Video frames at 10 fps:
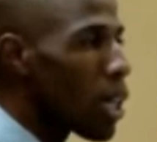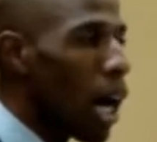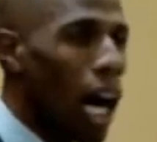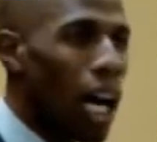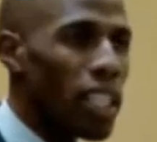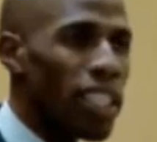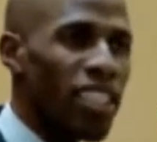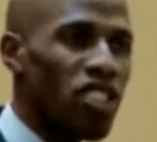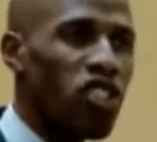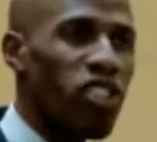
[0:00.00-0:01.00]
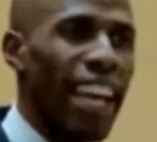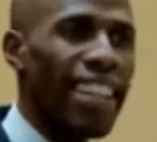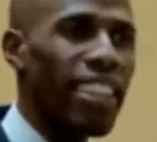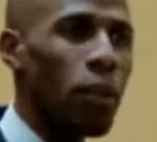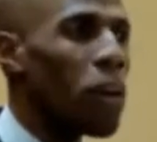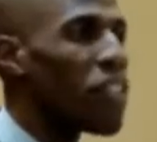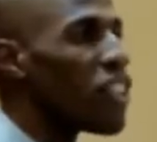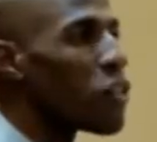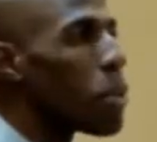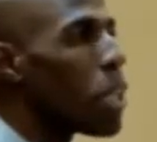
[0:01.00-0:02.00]
God is standing with
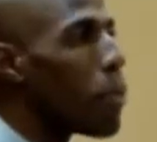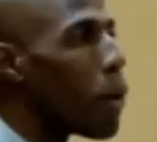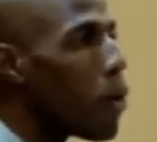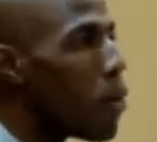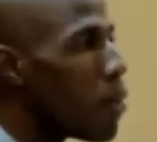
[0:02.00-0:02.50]
his people.